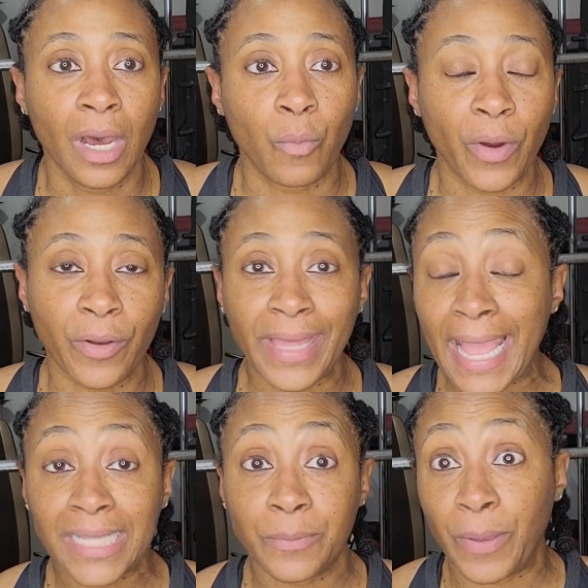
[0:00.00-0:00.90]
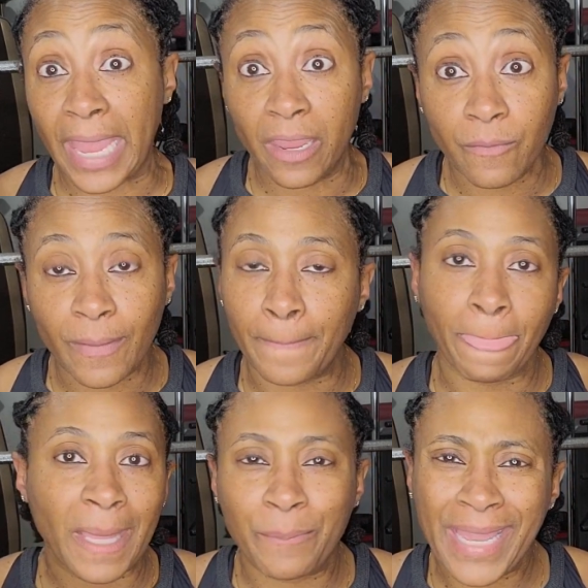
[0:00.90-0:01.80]
where they had to pay,
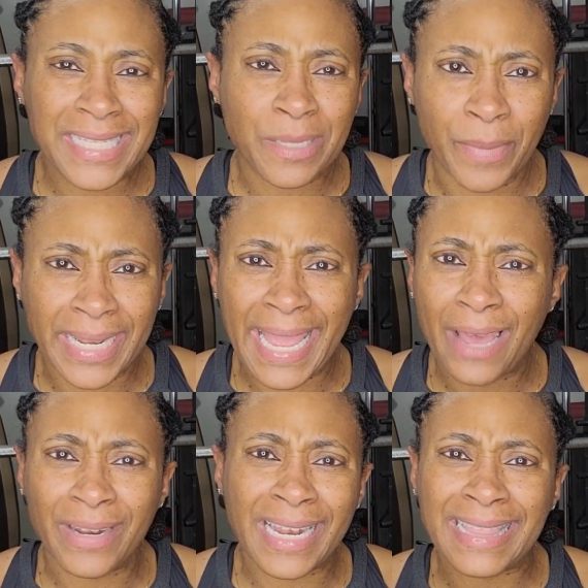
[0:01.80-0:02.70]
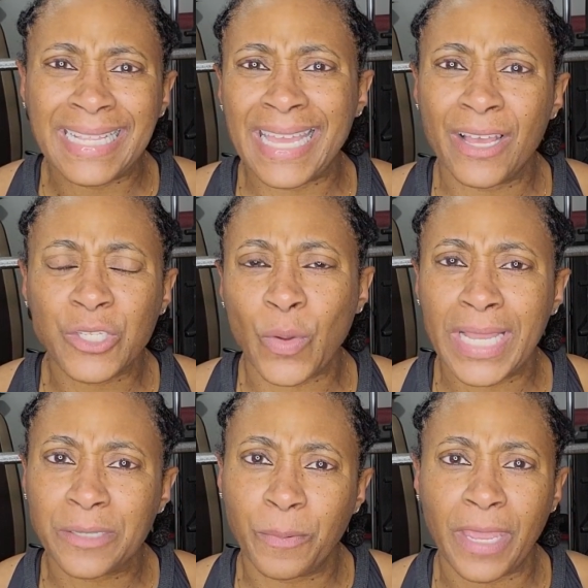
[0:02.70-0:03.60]
they paid some money out. And I think they also had
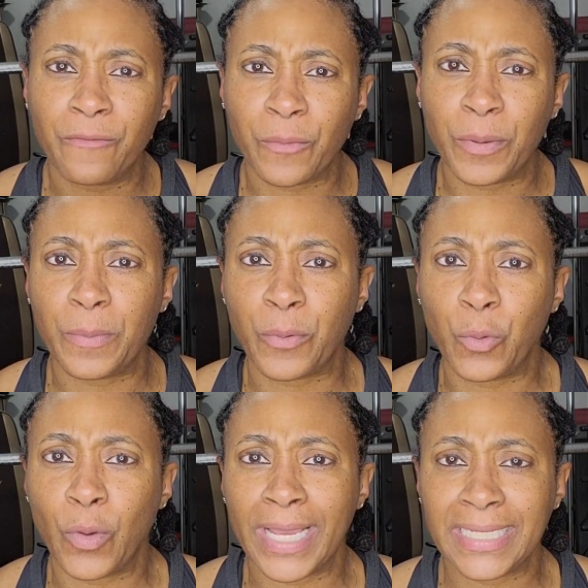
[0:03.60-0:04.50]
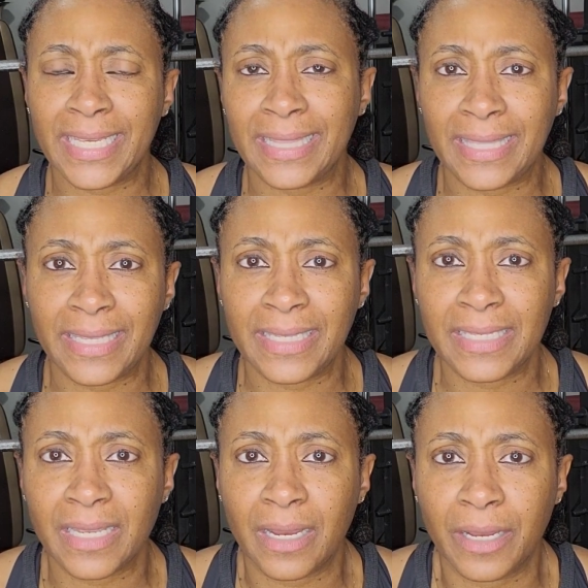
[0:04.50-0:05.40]
to pay for people who had to get these
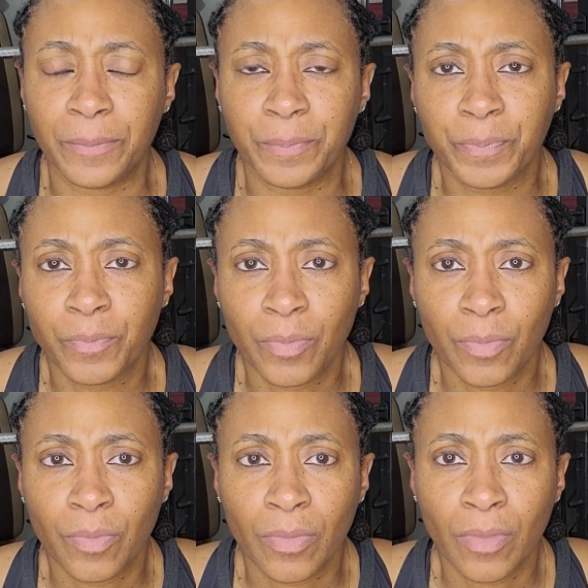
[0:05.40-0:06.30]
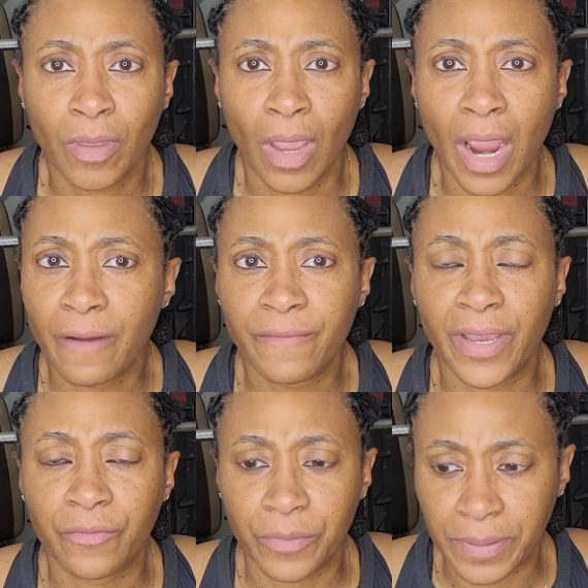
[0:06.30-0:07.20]
um, heart
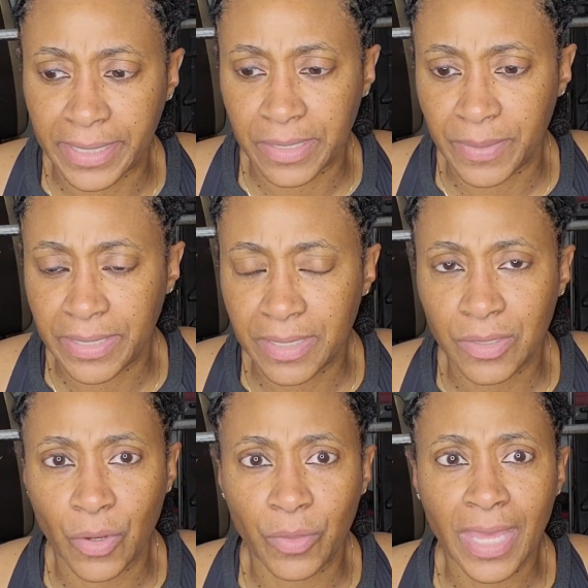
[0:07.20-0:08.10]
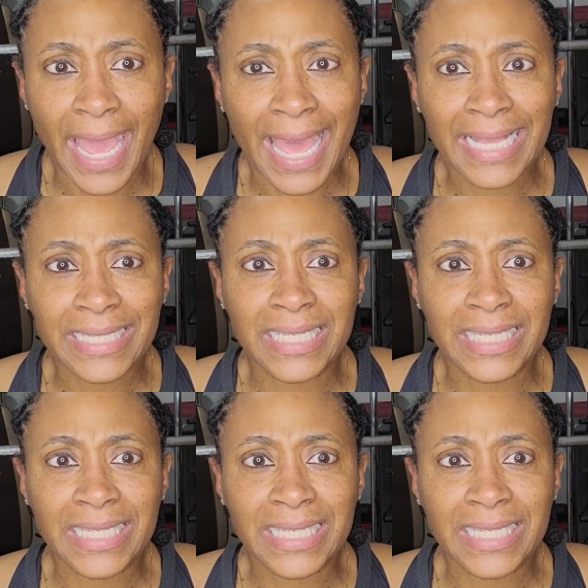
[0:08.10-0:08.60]
valve replacements. So that